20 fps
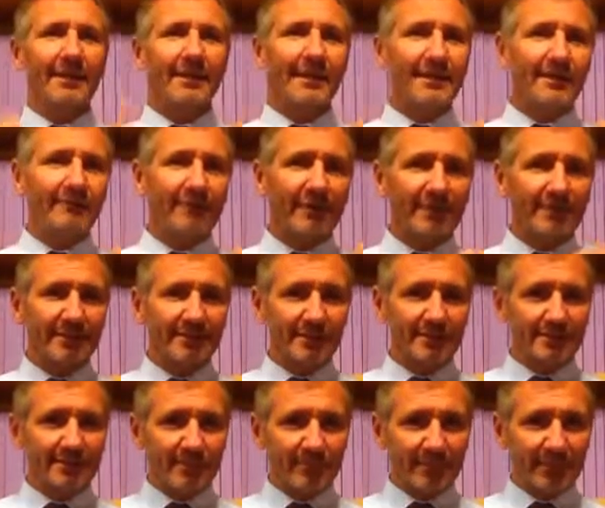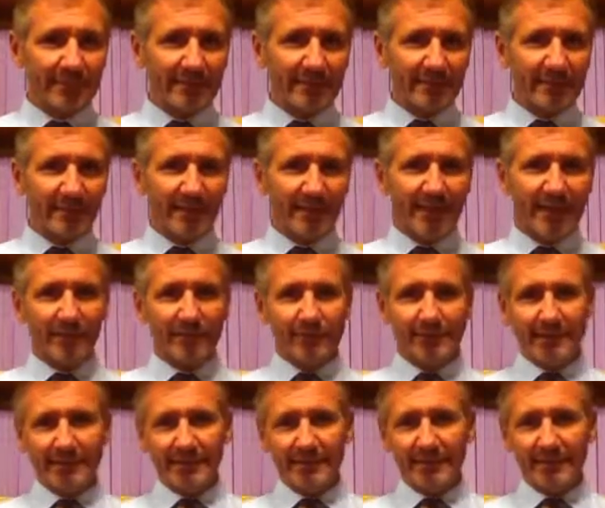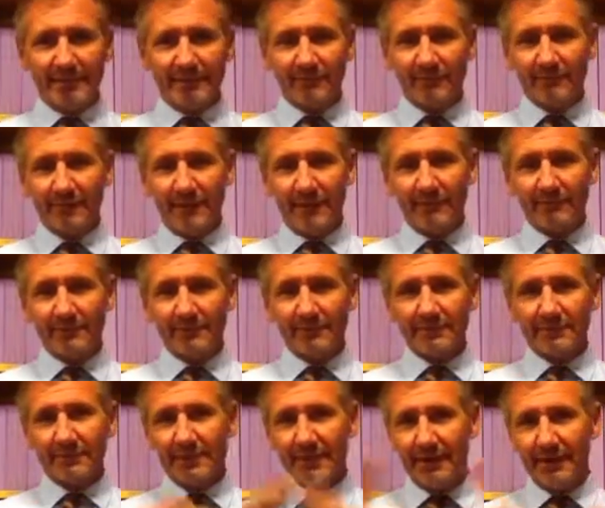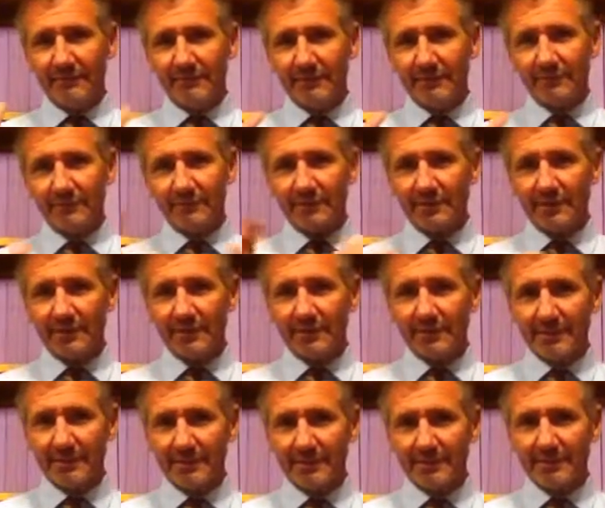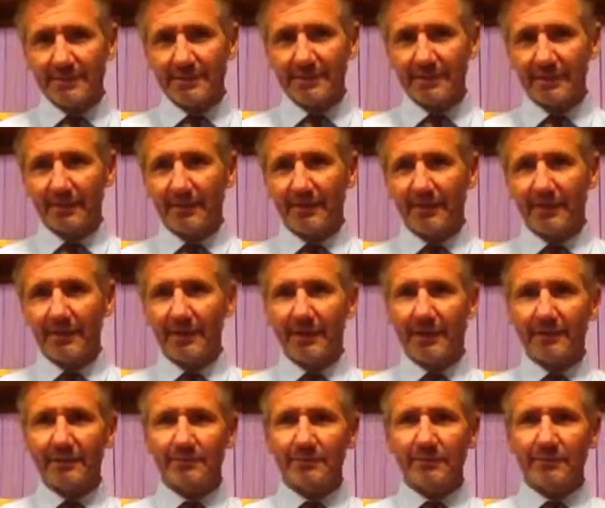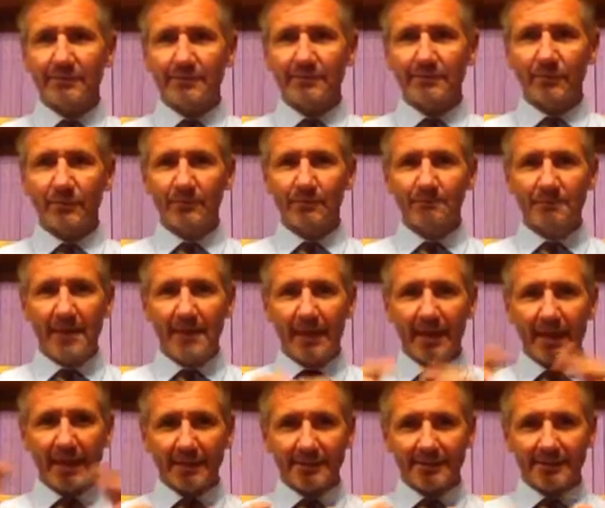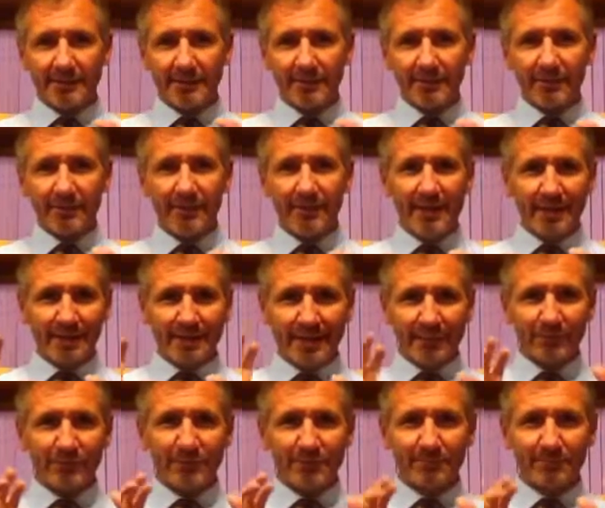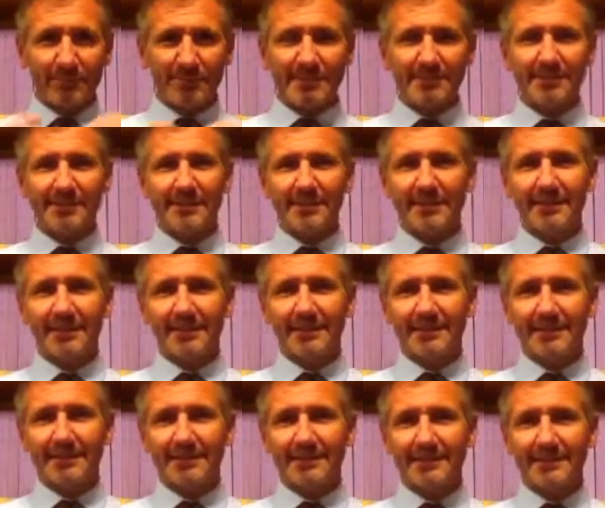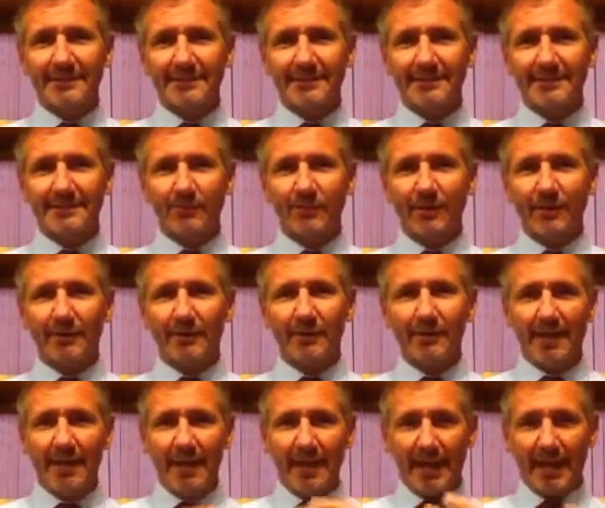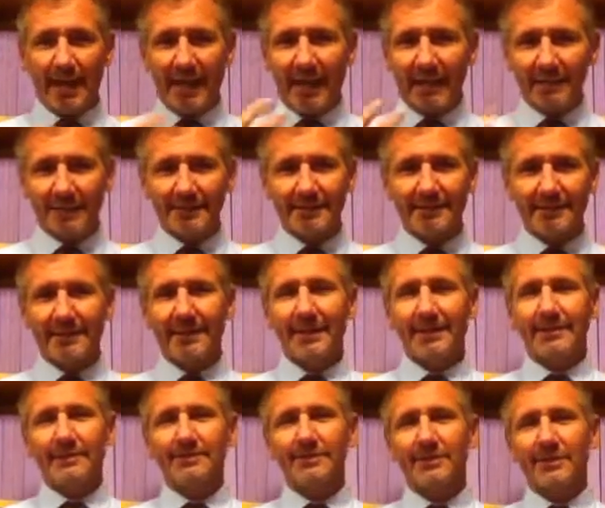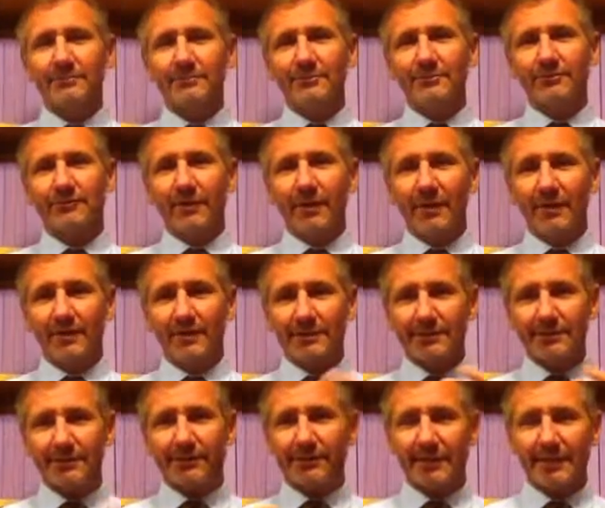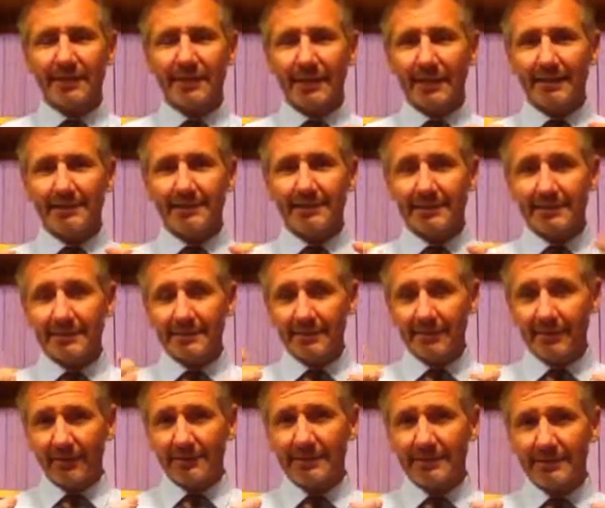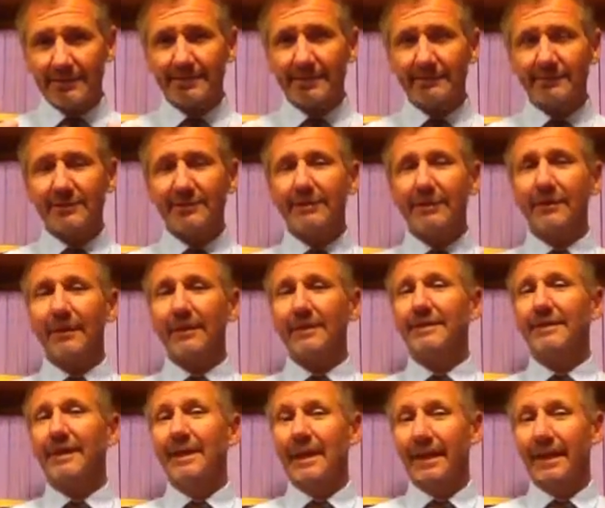in effect, it doesn't matter how you get the evidence, even if you steal it, it's still admissible. And so that was the position in 1861, and in terms of our historical analysis in 1979,